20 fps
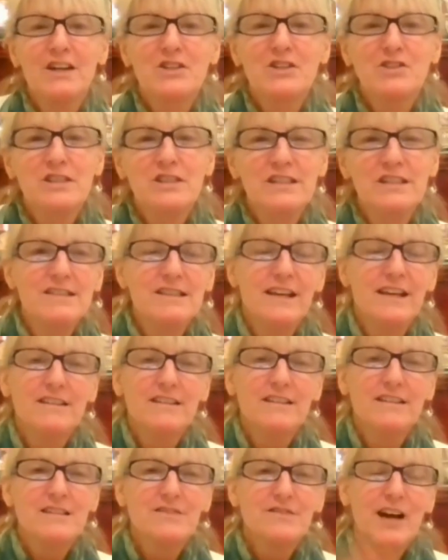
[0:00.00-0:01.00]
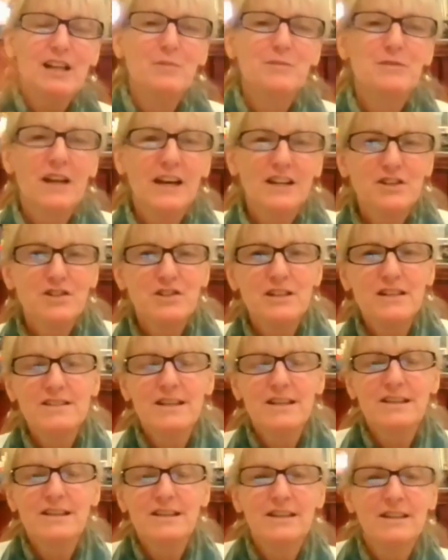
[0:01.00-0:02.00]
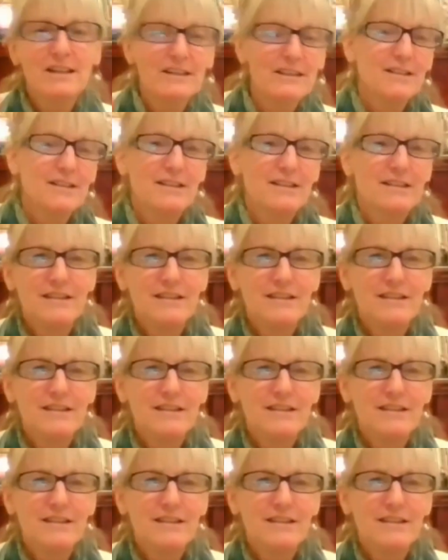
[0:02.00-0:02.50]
countries and developed countries and the